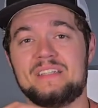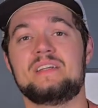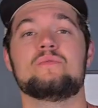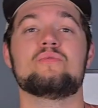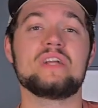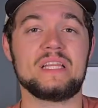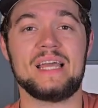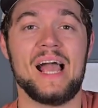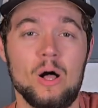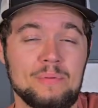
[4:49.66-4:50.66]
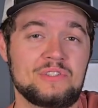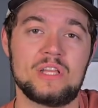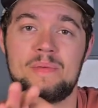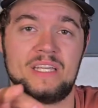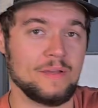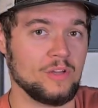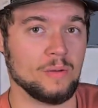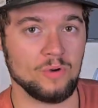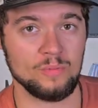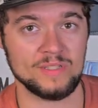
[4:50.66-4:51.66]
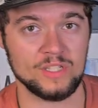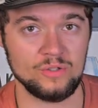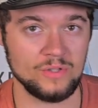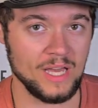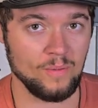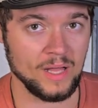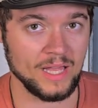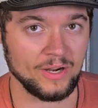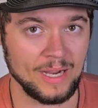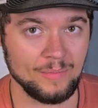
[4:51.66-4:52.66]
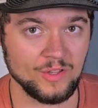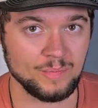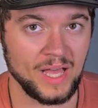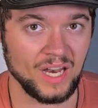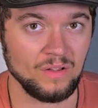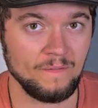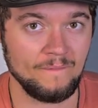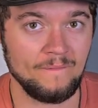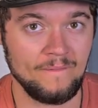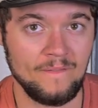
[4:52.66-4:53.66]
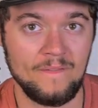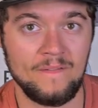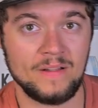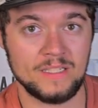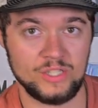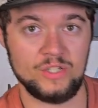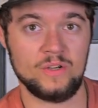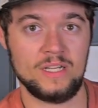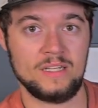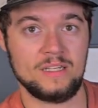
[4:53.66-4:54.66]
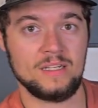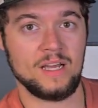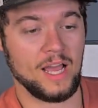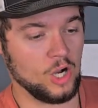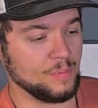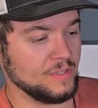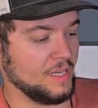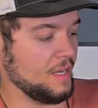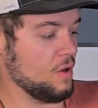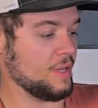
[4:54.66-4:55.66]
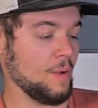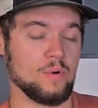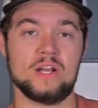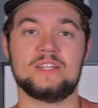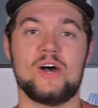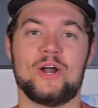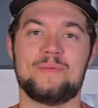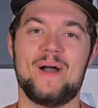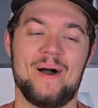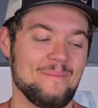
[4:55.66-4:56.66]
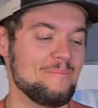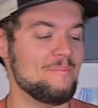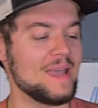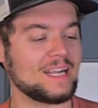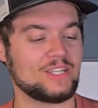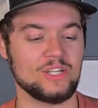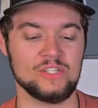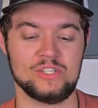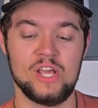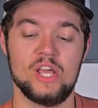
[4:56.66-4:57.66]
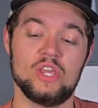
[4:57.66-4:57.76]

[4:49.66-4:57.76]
because it really helps. So let me give you a moment to do that while I grab this bottle. Did you do it? I hope you did it. Okay, we're gonna talk about Michter's